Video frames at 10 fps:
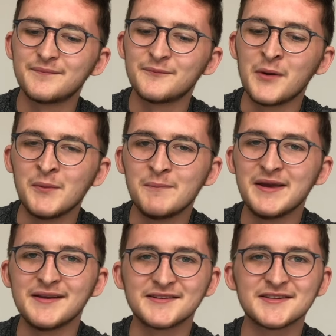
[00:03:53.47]
when we're
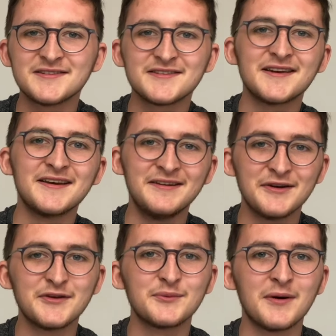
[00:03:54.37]
being sincere. He
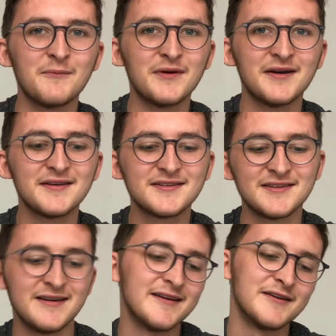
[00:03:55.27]
knows when we're
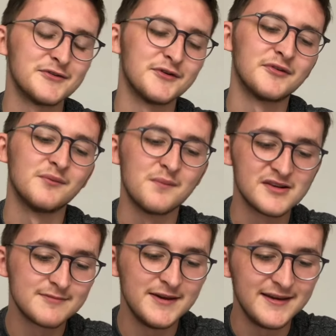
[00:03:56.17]
seeking truth and when we're
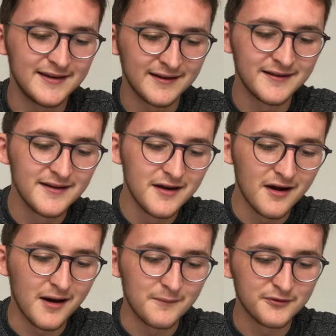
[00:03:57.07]
speaking
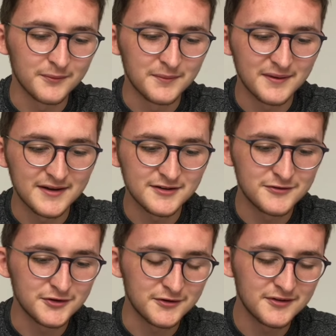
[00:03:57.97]
from a place of
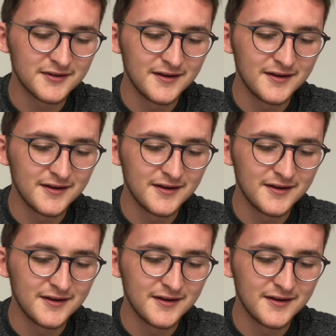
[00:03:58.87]
truth.